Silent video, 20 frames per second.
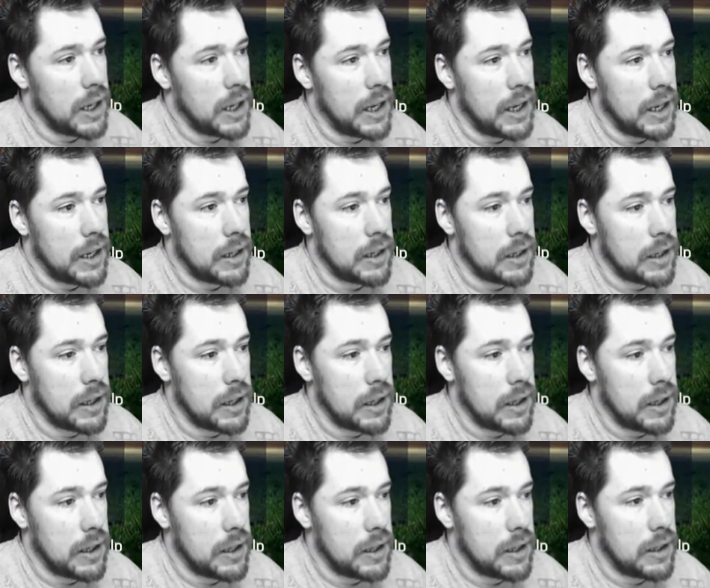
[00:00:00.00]
in
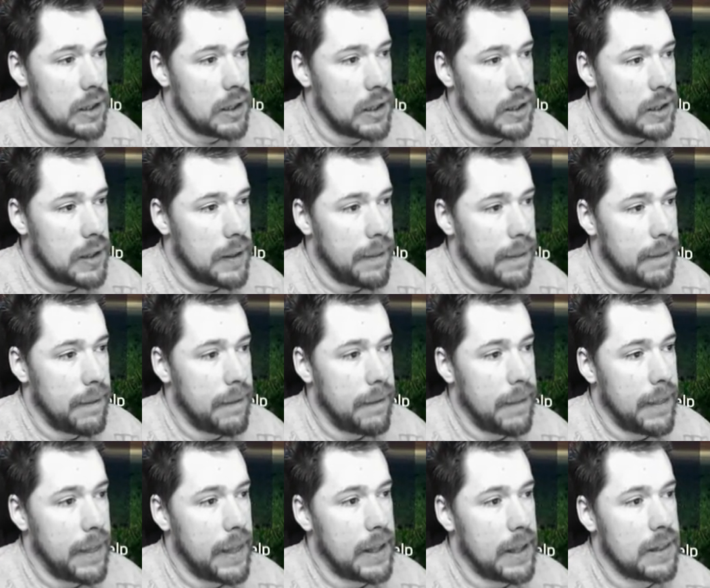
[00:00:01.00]
the
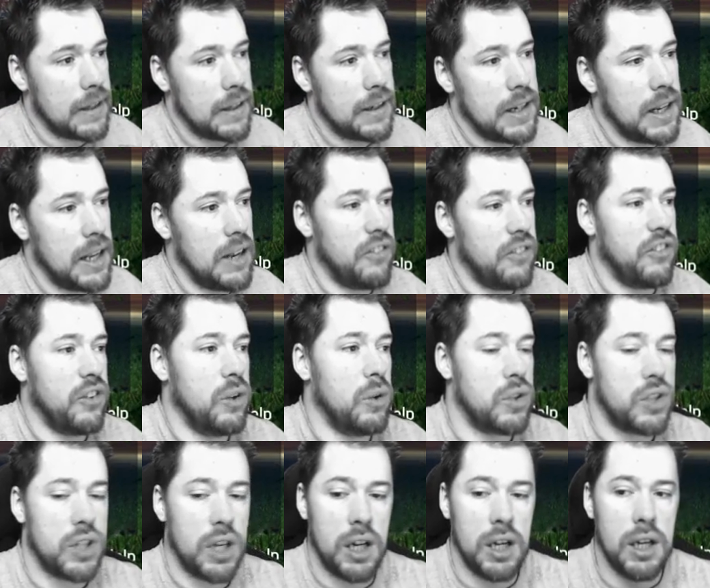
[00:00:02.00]
near
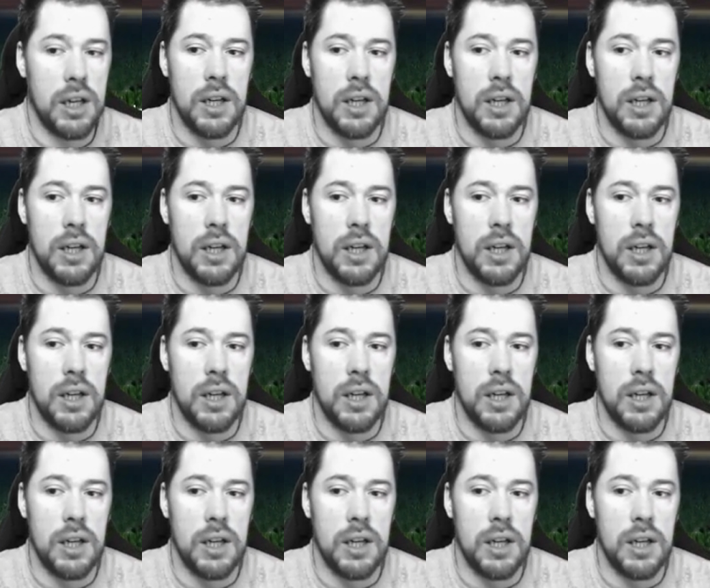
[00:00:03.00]
future.